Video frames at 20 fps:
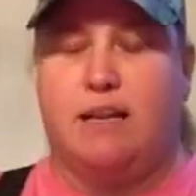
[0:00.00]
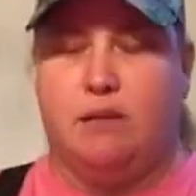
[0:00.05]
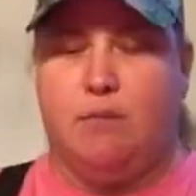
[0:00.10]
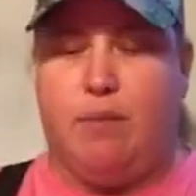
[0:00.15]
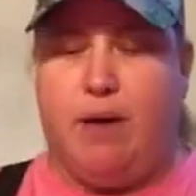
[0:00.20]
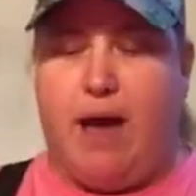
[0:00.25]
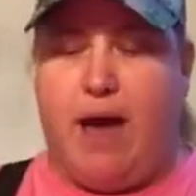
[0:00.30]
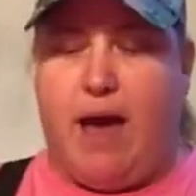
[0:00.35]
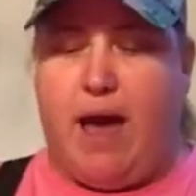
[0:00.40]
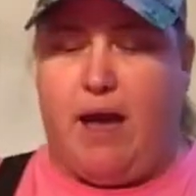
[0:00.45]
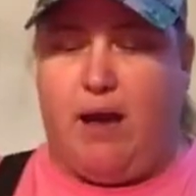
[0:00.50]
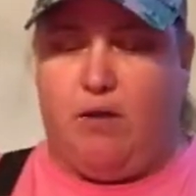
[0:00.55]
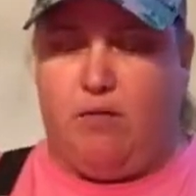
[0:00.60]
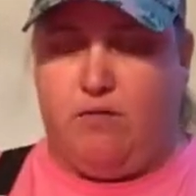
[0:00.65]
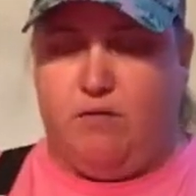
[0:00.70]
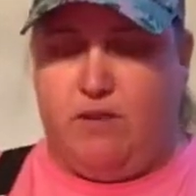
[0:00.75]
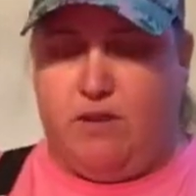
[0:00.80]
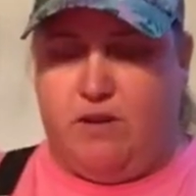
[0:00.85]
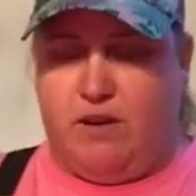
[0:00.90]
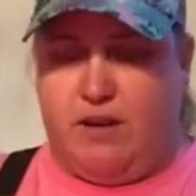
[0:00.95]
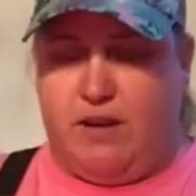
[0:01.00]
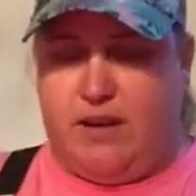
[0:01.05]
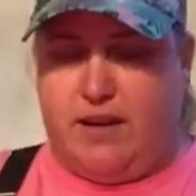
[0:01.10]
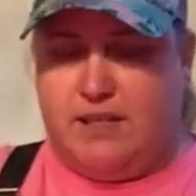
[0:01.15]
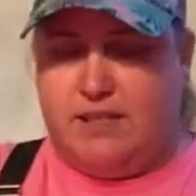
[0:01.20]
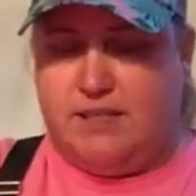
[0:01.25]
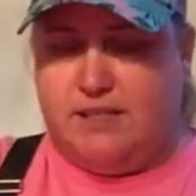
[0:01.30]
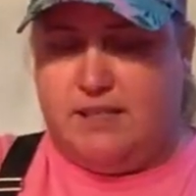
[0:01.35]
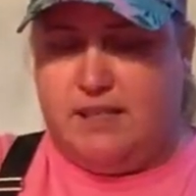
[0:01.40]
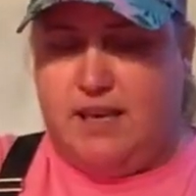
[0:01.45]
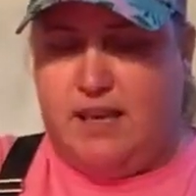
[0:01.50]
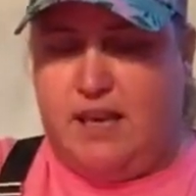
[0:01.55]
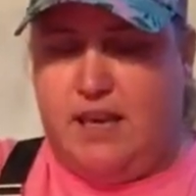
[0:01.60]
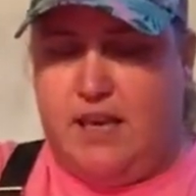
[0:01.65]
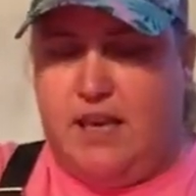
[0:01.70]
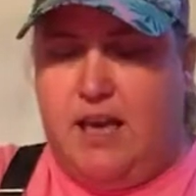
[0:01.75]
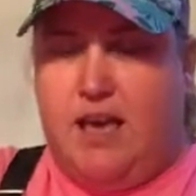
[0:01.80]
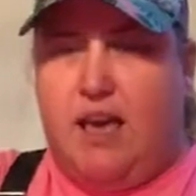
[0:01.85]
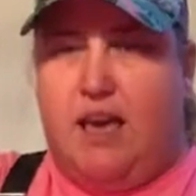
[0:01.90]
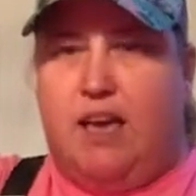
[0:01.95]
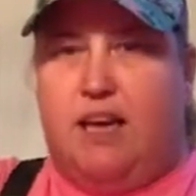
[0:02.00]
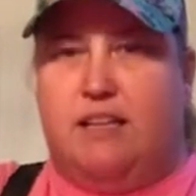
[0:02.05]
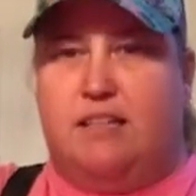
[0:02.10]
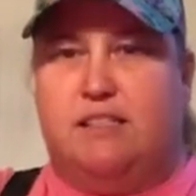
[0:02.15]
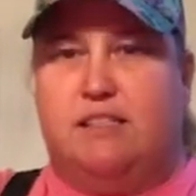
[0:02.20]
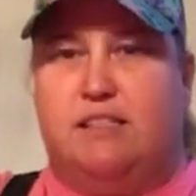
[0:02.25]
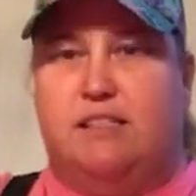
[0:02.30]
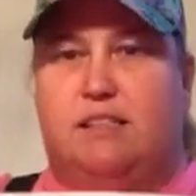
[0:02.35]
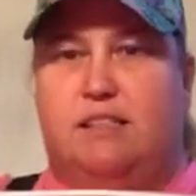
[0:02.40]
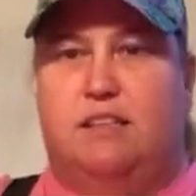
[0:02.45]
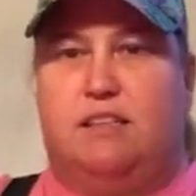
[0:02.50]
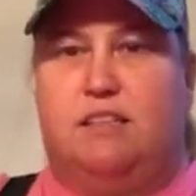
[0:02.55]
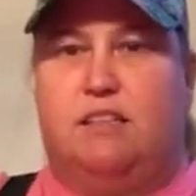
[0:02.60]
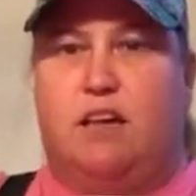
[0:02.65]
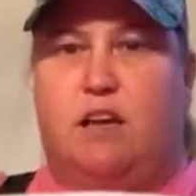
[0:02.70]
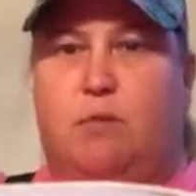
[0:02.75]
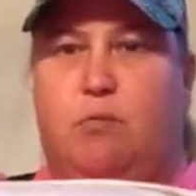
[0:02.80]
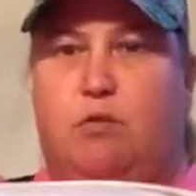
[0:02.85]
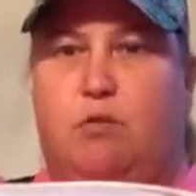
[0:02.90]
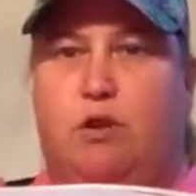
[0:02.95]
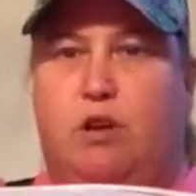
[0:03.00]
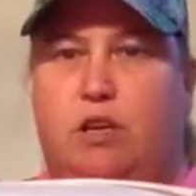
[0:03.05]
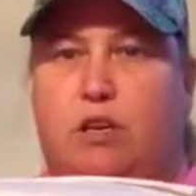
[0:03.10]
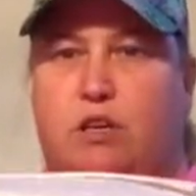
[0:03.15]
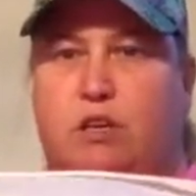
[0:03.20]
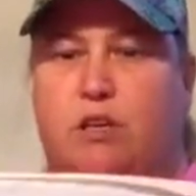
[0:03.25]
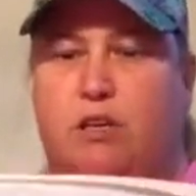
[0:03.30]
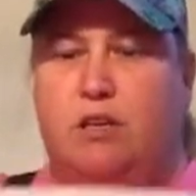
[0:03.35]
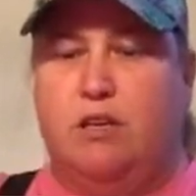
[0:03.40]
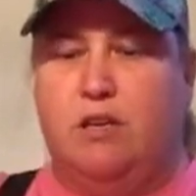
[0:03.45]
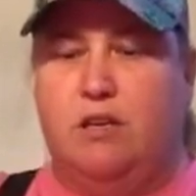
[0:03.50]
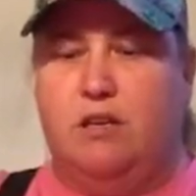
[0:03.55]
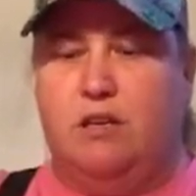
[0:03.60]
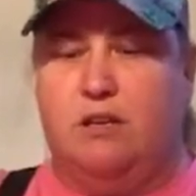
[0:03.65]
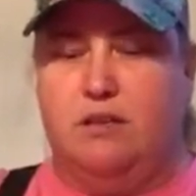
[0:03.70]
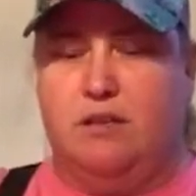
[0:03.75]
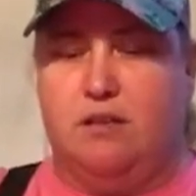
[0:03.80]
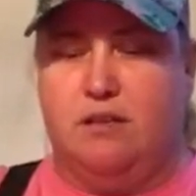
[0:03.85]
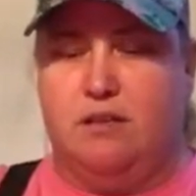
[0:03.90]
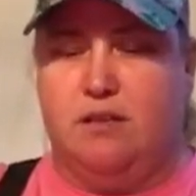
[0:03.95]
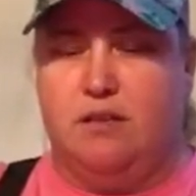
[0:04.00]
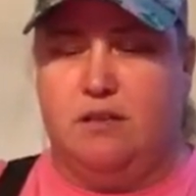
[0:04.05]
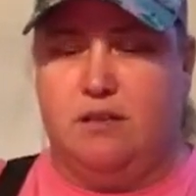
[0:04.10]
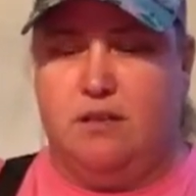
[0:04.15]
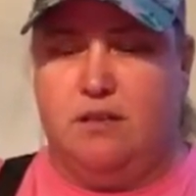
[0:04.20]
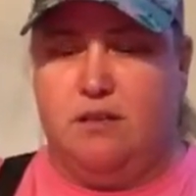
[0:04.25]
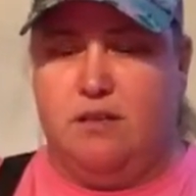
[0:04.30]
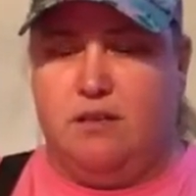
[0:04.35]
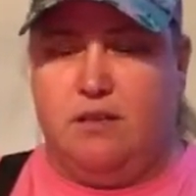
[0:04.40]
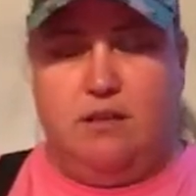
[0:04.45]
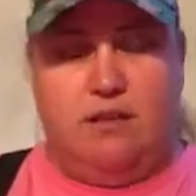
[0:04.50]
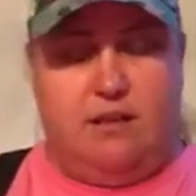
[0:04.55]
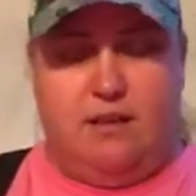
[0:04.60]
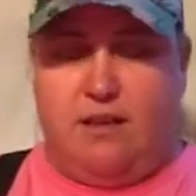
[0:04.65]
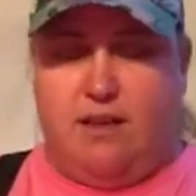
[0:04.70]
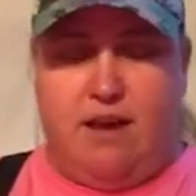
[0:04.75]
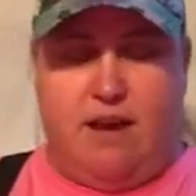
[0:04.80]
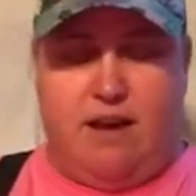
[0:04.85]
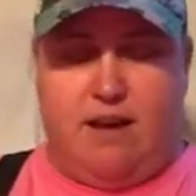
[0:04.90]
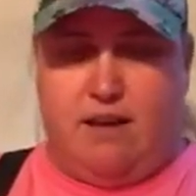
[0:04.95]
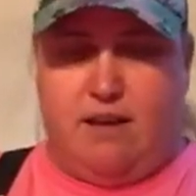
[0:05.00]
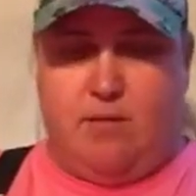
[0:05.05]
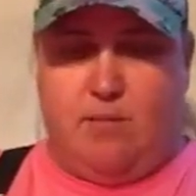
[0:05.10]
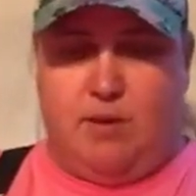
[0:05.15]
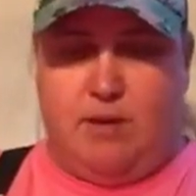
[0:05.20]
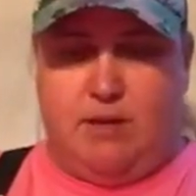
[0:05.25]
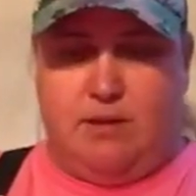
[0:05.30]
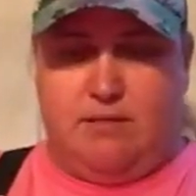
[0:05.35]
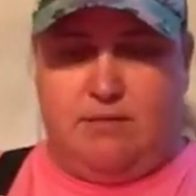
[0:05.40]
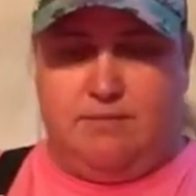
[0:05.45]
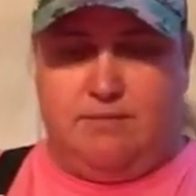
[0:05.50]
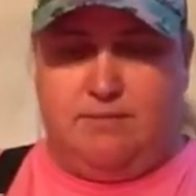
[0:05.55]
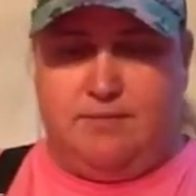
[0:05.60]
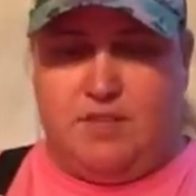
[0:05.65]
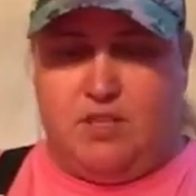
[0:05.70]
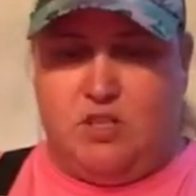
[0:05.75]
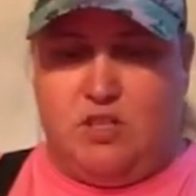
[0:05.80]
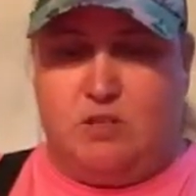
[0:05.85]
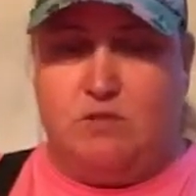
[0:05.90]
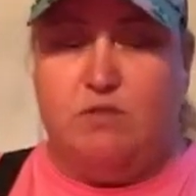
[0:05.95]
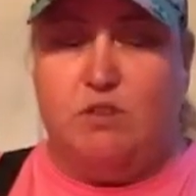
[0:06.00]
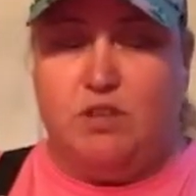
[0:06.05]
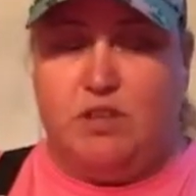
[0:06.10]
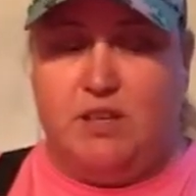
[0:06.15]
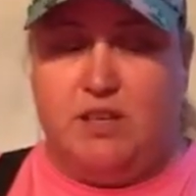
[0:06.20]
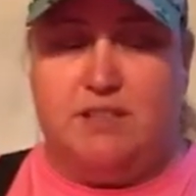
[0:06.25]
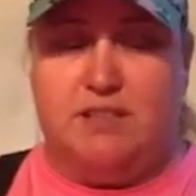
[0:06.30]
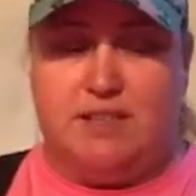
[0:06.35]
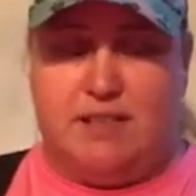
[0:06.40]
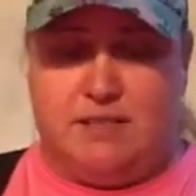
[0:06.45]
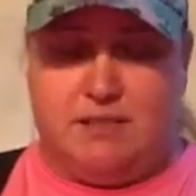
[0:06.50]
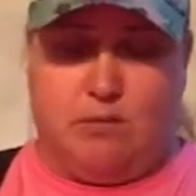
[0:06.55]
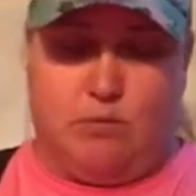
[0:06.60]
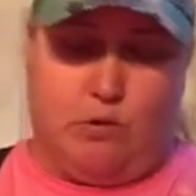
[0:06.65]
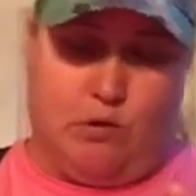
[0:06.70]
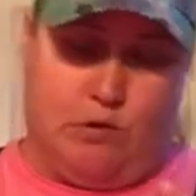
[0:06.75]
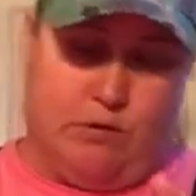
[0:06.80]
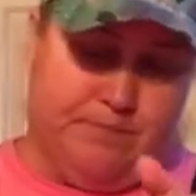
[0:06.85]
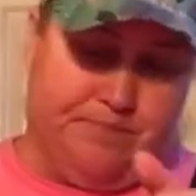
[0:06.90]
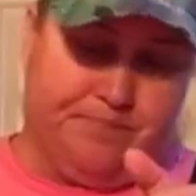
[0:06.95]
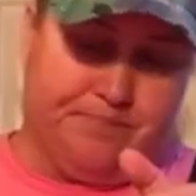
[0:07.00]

the bag very nicely. It's got a pretty good, yeah, I mean, it's just really accessible.